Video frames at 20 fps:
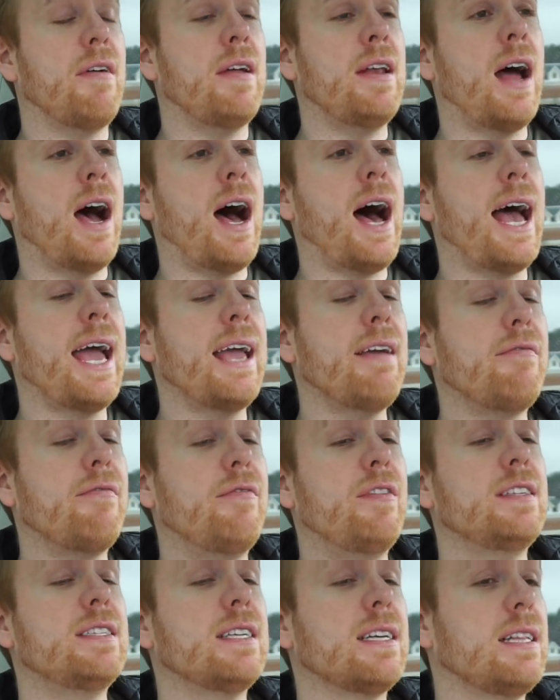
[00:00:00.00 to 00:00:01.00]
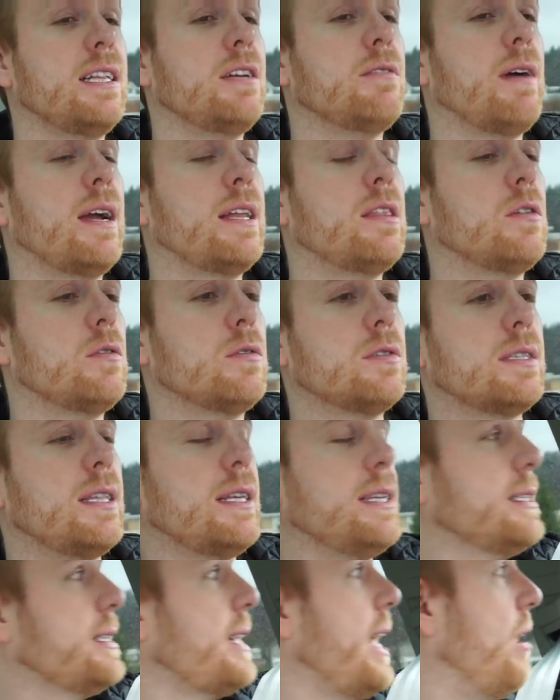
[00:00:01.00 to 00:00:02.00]
And I physically write those
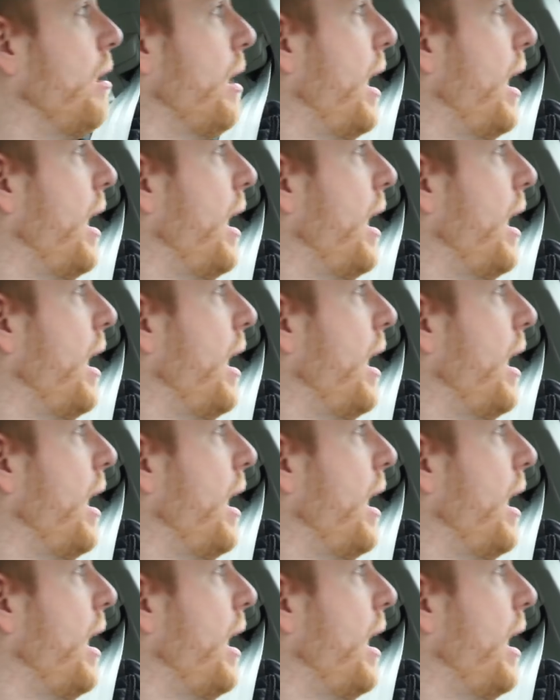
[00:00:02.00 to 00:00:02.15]
things down